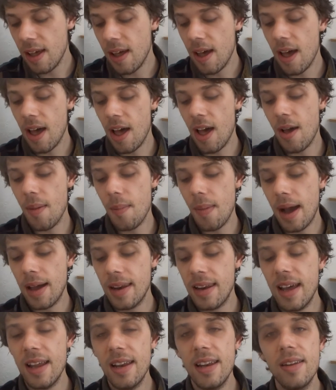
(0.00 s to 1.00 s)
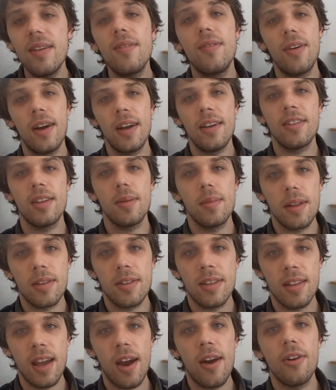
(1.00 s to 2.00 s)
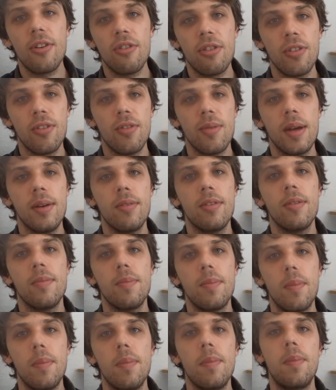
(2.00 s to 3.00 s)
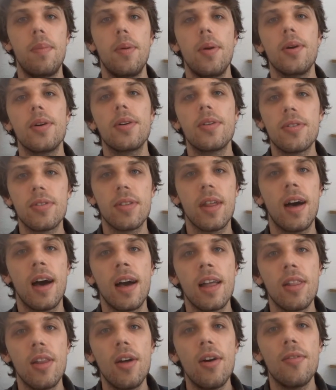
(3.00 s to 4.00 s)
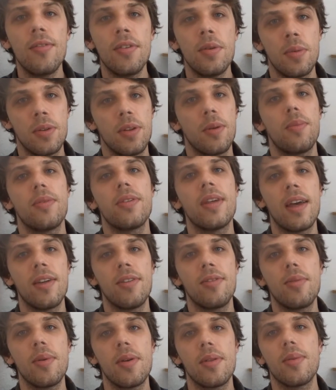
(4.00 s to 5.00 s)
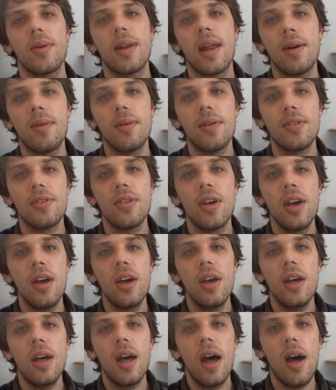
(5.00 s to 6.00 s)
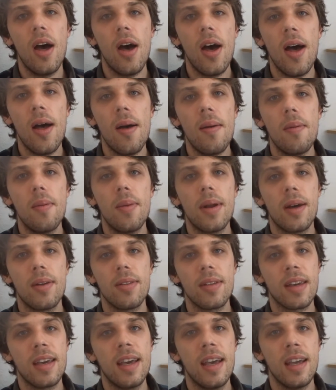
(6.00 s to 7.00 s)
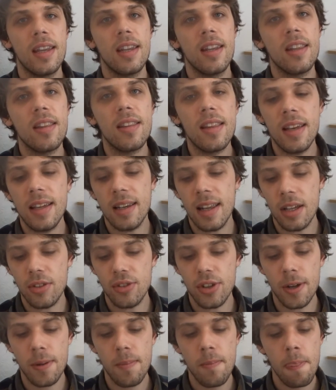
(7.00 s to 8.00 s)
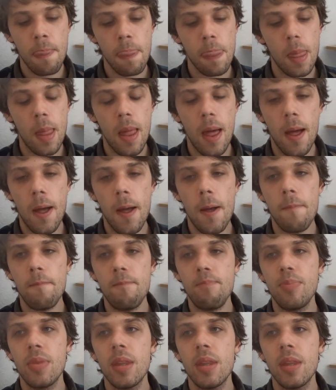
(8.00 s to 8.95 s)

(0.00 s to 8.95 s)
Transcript: Um, and then very similar territory for me for books that I loved and was obsessed with when I was uh, when I was a kid and a teenager. Um,